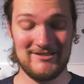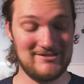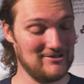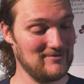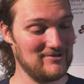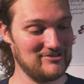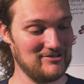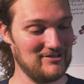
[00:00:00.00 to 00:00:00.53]

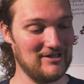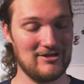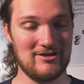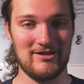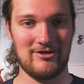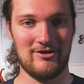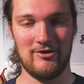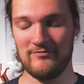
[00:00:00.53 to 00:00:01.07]
so much so that it
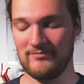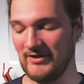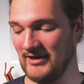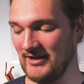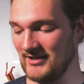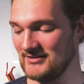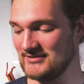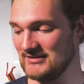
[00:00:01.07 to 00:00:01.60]
kind of got over my
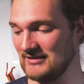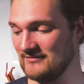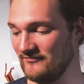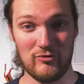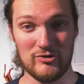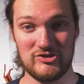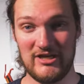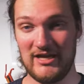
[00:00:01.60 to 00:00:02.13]
hands. And
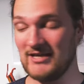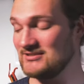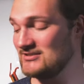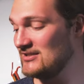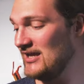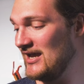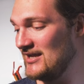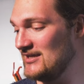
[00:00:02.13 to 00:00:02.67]
fortunately, it hasn't
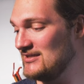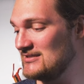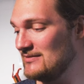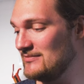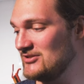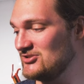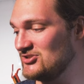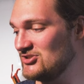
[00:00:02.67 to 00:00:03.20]
done any
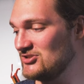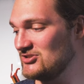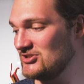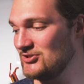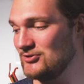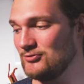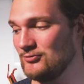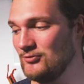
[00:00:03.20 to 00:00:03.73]
damage
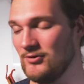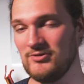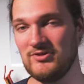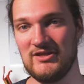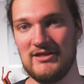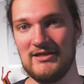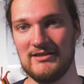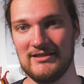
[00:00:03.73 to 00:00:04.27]
to
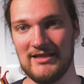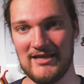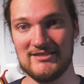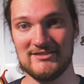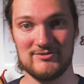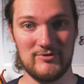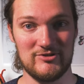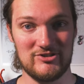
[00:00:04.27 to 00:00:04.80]
the
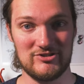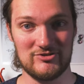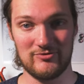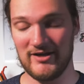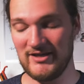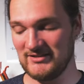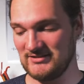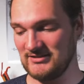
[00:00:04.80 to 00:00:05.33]
lens, which is
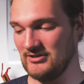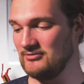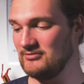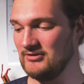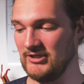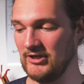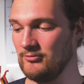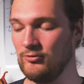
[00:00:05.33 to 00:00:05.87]
great. So,
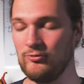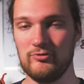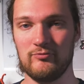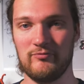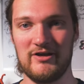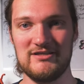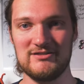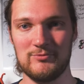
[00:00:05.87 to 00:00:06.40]
you know, all the
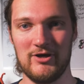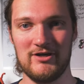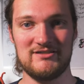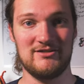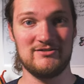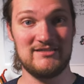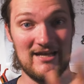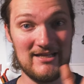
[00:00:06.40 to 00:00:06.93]
rings work.
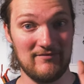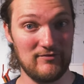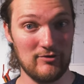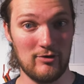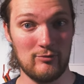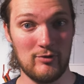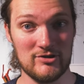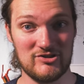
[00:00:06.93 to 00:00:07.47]
So Dan, if
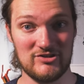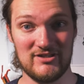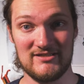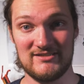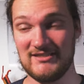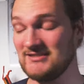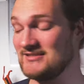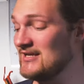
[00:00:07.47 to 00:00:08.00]
you're watching
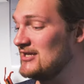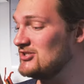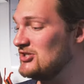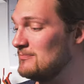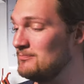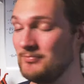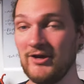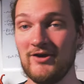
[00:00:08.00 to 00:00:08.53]
this, this is
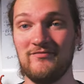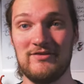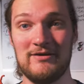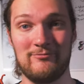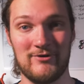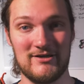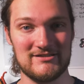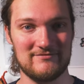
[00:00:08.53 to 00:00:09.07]
actually a birthday
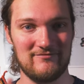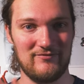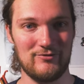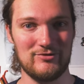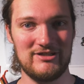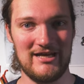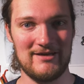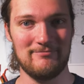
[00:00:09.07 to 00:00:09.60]
present
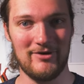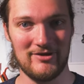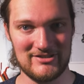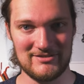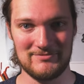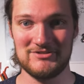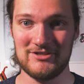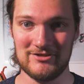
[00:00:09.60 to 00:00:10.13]
for Dan. By the
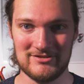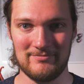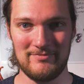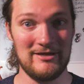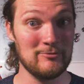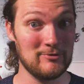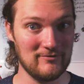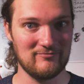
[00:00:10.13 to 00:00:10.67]
time this goes up,
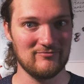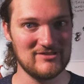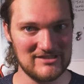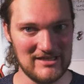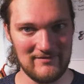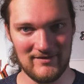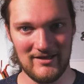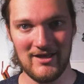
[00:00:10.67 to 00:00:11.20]
he will have
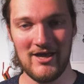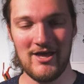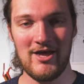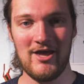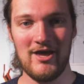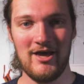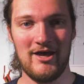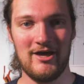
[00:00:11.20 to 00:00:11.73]
received it,
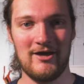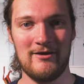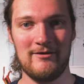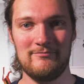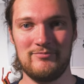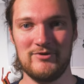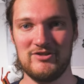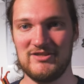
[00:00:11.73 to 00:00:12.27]

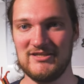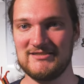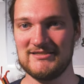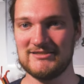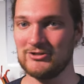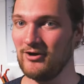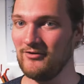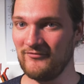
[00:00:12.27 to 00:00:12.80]
but this
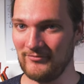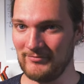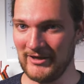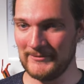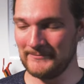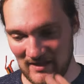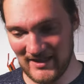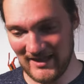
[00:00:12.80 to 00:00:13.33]
is not for
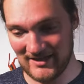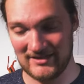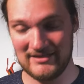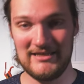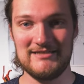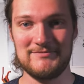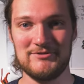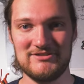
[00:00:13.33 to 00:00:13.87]
me. That kind of
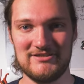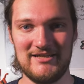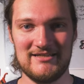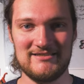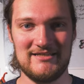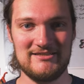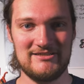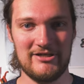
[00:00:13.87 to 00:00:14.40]
leads me on to the
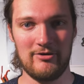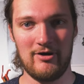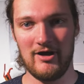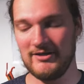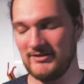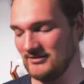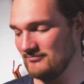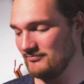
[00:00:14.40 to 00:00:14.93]
next thing. So
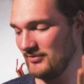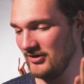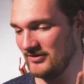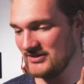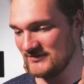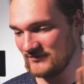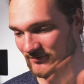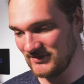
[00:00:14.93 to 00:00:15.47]
I didn't buy
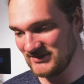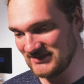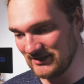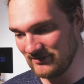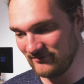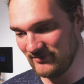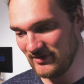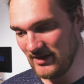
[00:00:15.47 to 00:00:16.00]
this for
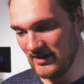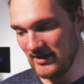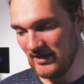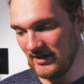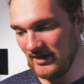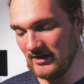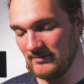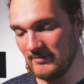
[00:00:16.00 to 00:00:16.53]
myself.
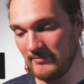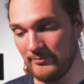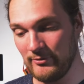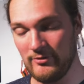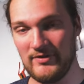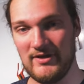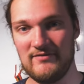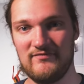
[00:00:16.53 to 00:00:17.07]
I
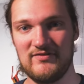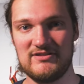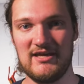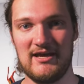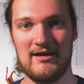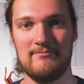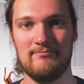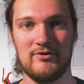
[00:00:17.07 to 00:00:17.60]
bought it for
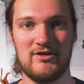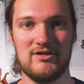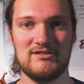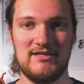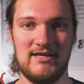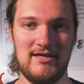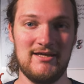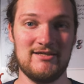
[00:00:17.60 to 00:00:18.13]
Dan
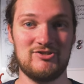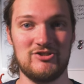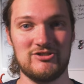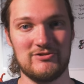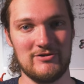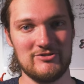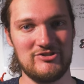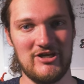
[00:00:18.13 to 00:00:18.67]
because he has just
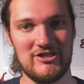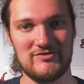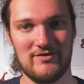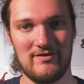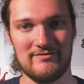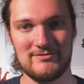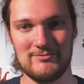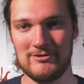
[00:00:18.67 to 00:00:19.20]
got a
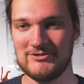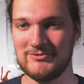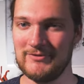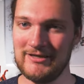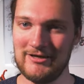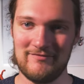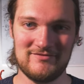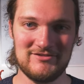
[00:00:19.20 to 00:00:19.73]
GH5 as well. So
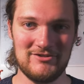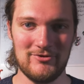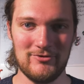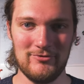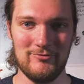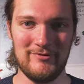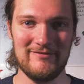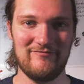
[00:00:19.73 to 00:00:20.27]
we now have
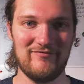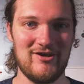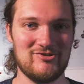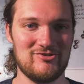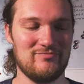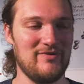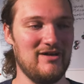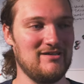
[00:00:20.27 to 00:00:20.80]
two in
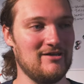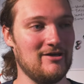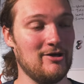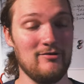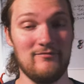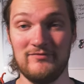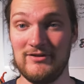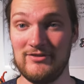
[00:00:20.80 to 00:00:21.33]
phase of media,
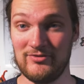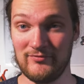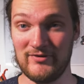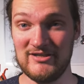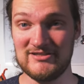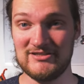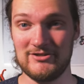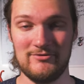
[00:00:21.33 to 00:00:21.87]
hopefully
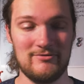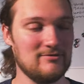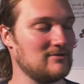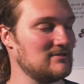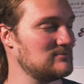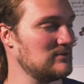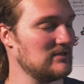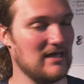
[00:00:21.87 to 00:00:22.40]
three soon,
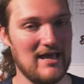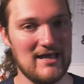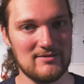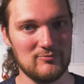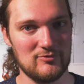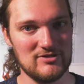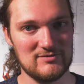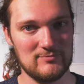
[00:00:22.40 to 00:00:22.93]
because we're gonna get
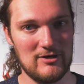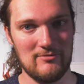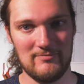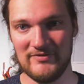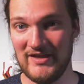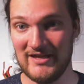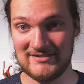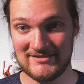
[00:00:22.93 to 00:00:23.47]
Adam one as well,
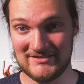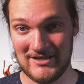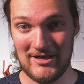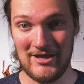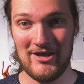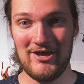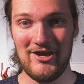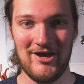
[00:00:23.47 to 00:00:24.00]
but that's
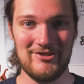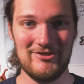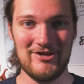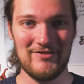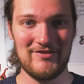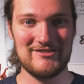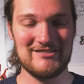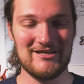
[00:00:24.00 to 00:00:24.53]

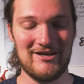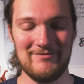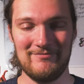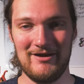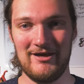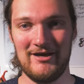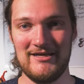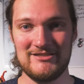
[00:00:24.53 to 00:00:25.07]
another time.
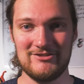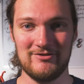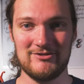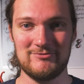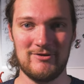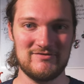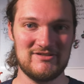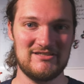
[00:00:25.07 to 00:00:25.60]
He's got the
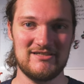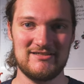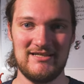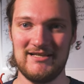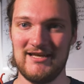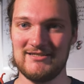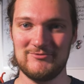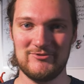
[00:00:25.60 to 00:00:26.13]

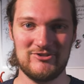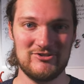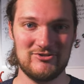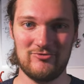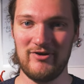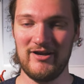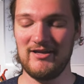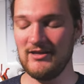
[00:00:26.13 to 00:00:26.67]
12-60 lens, which is
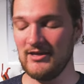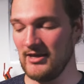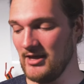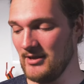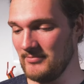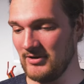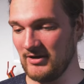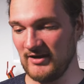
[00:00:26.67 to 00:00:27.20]
great,
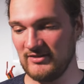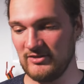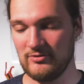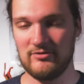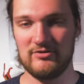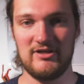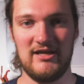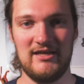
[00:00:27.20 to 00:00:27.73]
but I
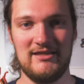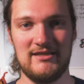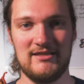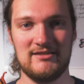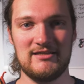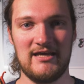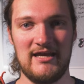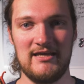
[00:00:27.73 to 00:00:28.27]
thought that he
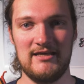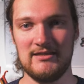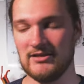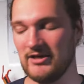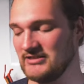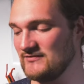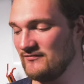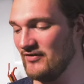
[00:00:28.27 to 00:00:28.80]
needed a
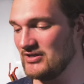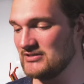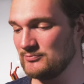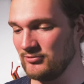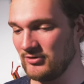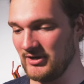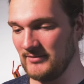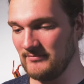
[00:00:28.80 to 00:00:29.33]
nice fast
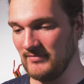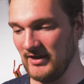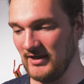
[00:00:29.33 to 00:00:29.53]
prime.